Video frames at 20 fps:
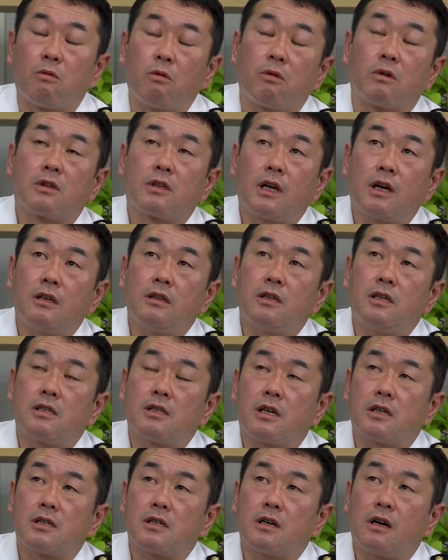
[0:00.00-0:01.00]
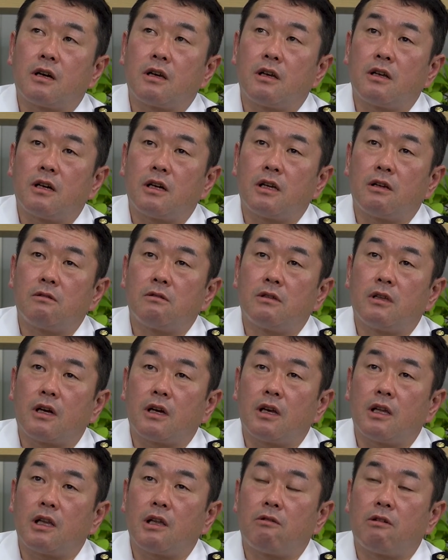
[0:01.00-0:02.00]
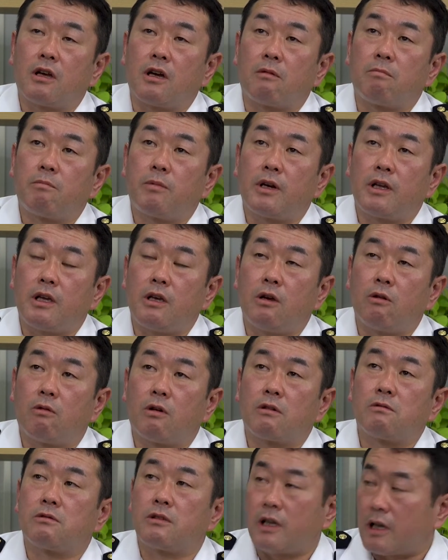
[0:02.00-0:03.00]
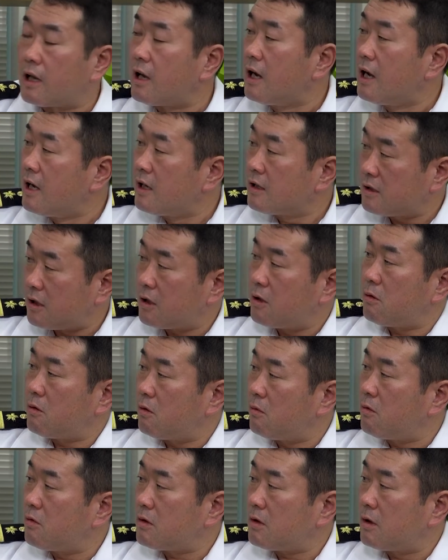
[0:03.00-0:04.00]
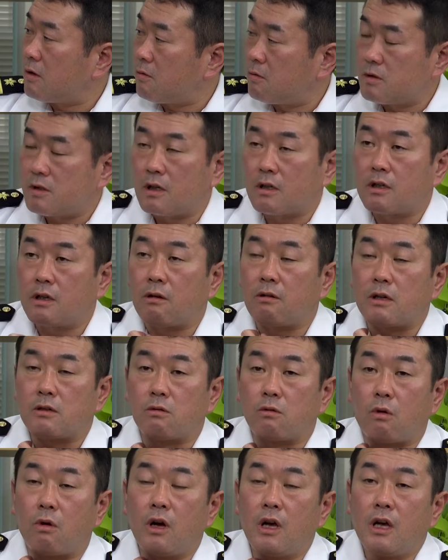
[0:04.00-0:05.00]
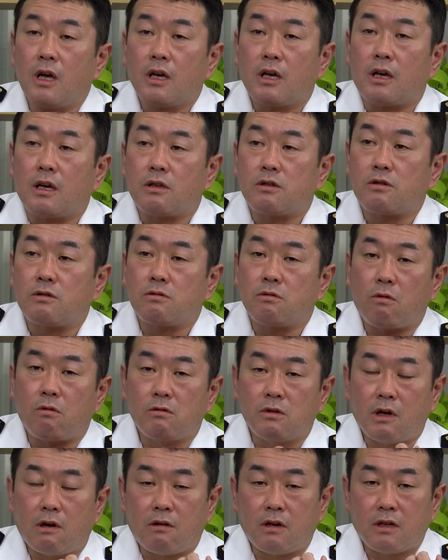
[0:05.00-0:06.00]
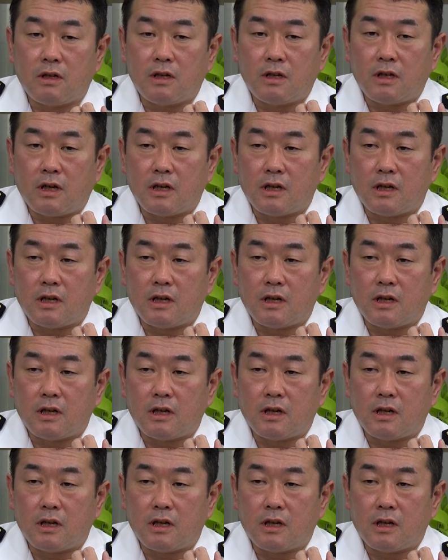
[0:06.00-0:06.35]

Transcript: We say a nuclear umbrella, not just an umbrella, that only would be too weak.